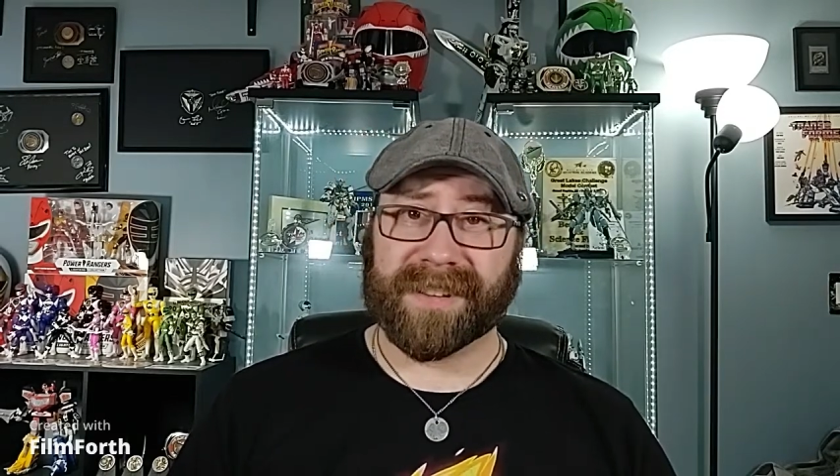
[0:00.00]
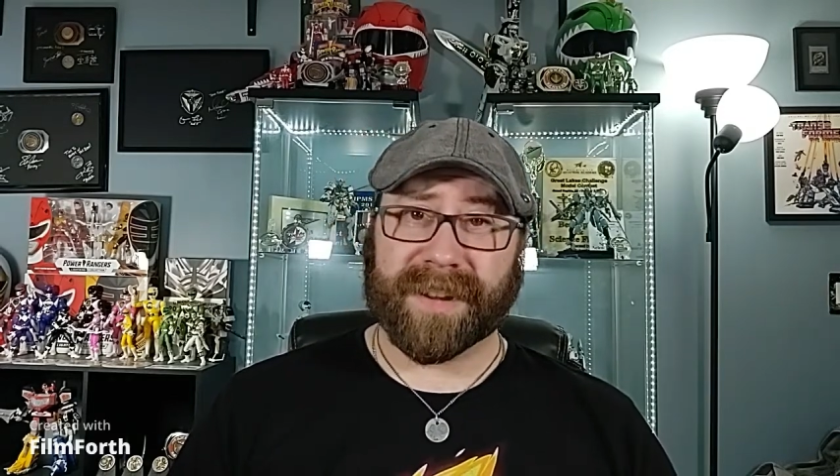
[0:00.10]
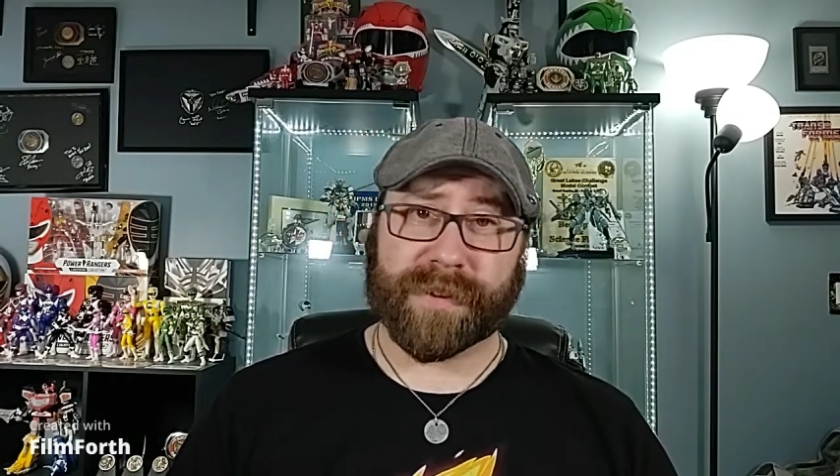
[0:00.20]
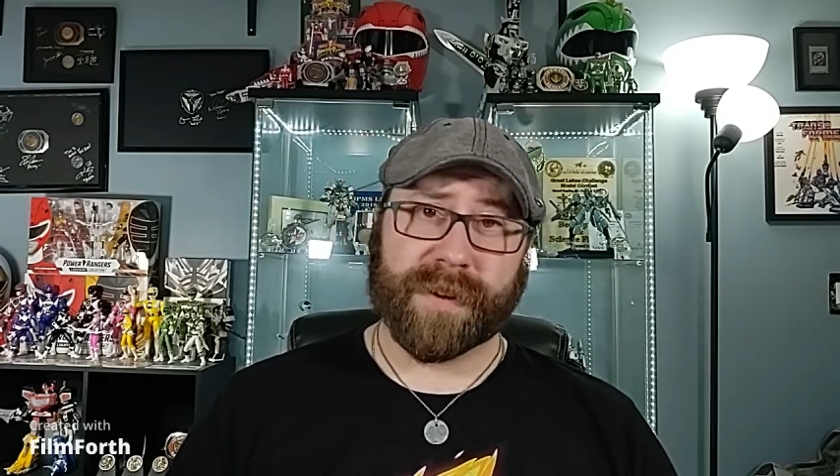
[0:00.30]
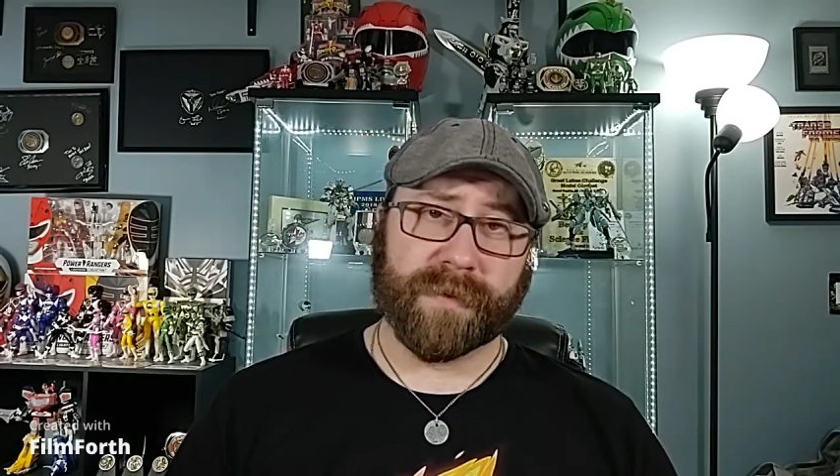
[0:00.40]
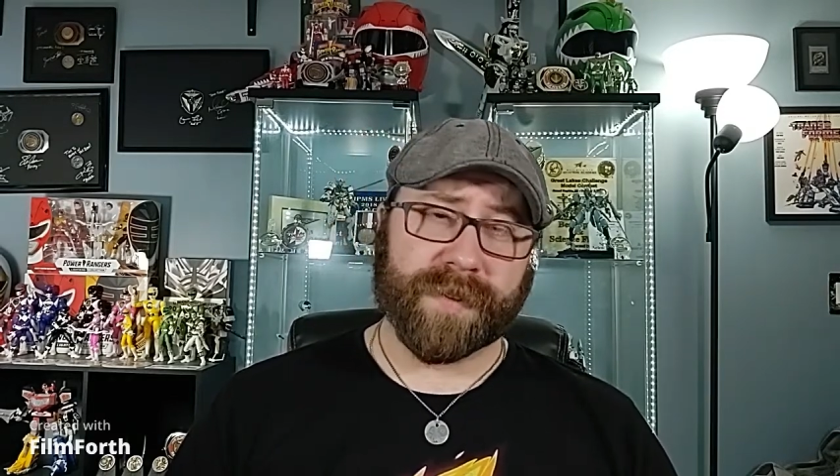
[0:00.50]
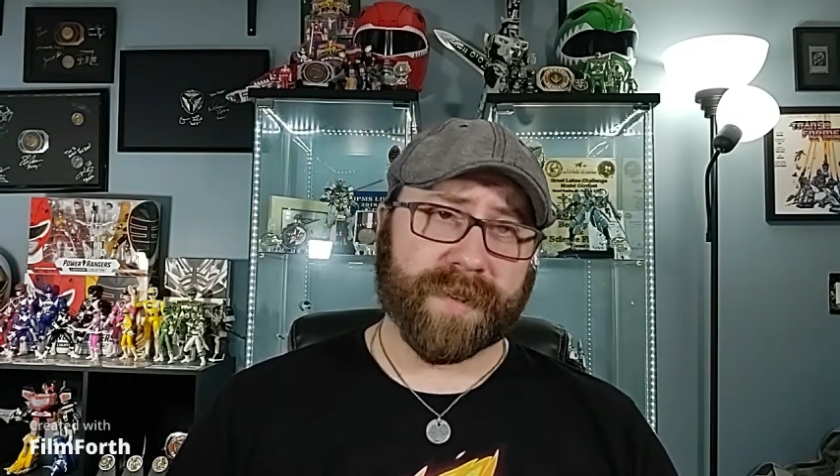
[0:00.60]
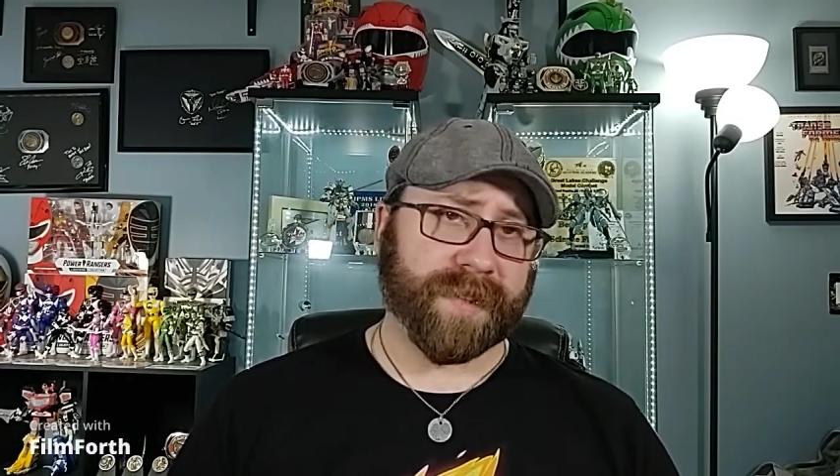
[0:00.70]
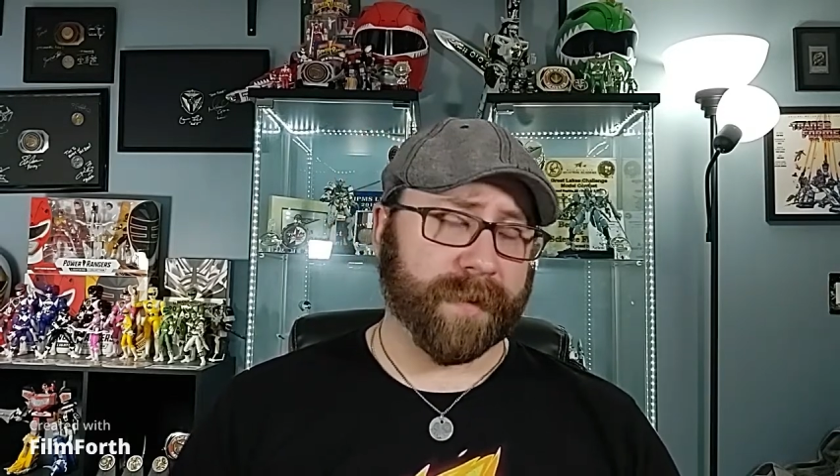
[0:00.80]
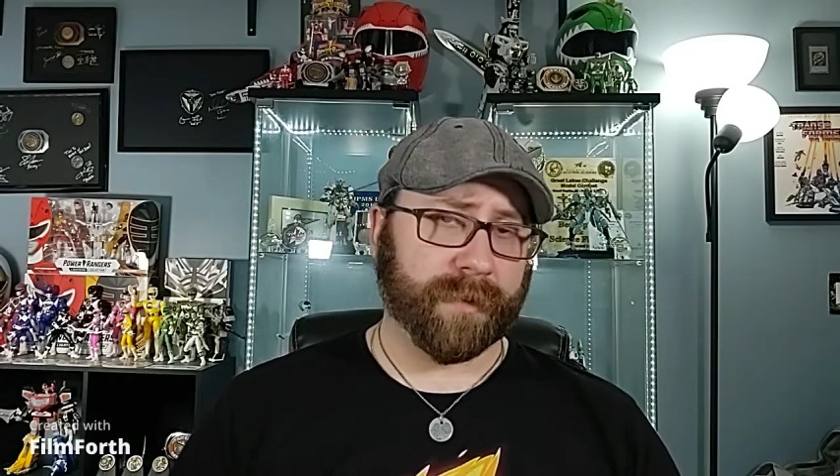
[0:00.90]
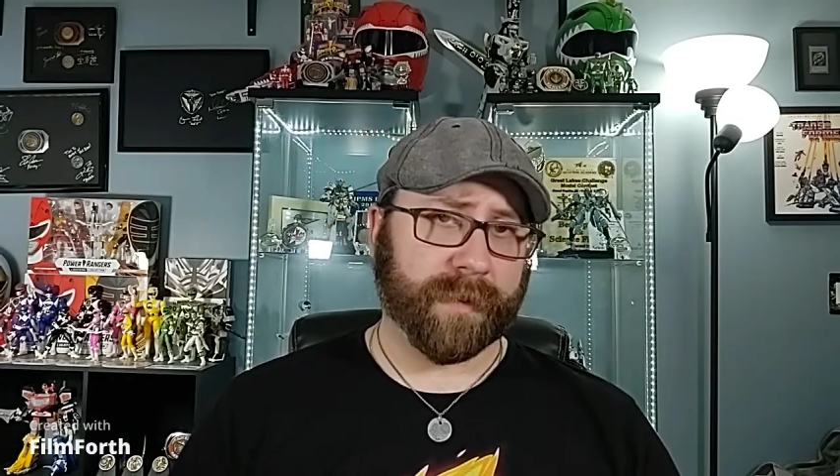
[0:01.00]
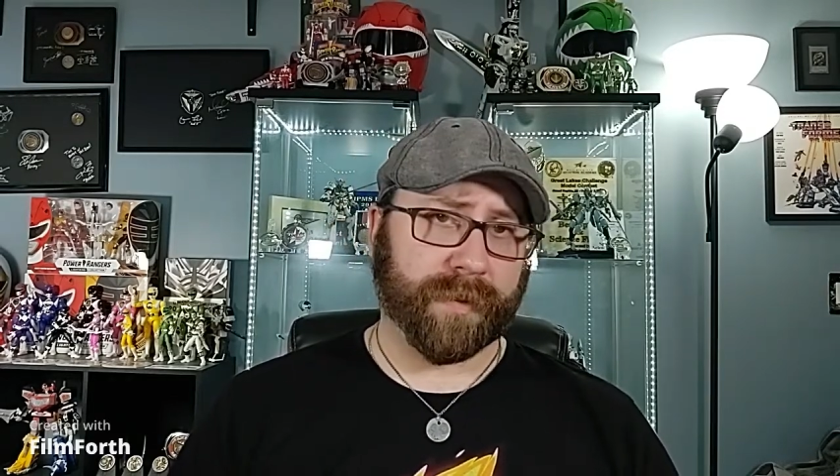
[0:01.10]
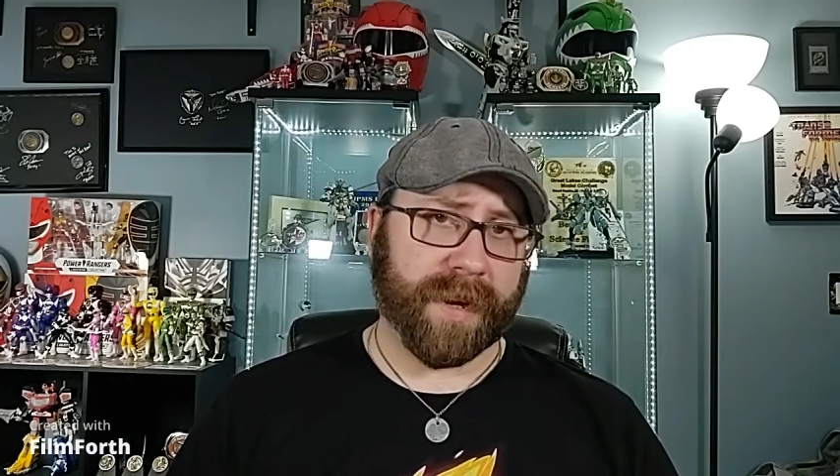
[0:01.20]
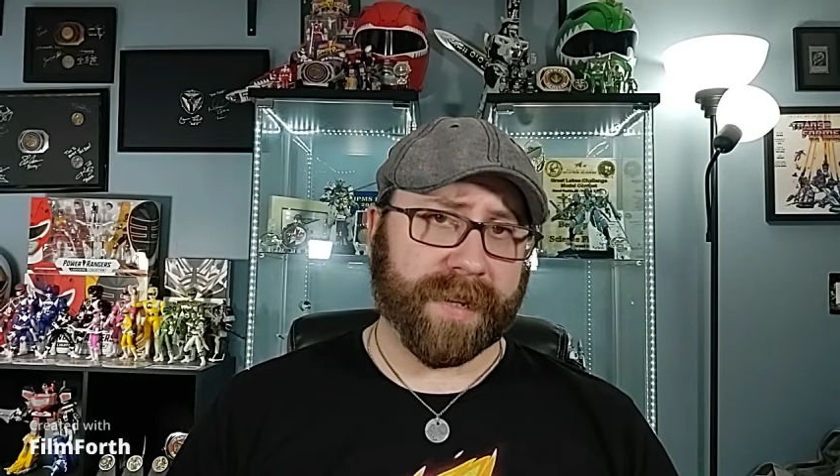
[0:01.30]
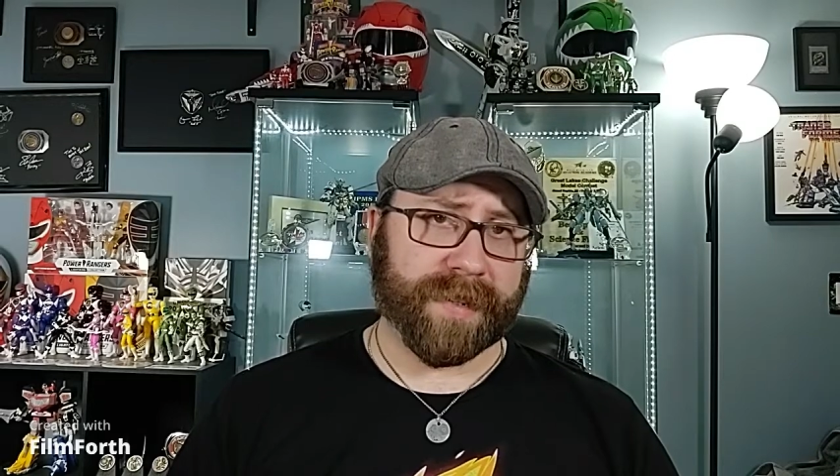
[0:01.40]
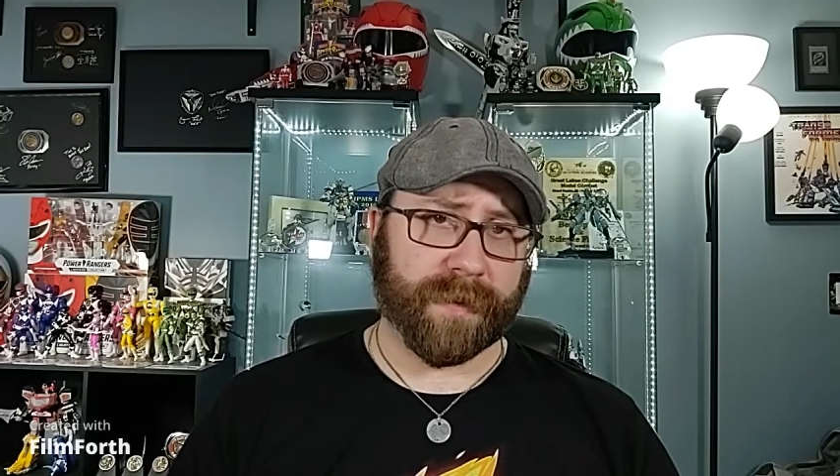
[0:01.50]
Collection, it was a similar price.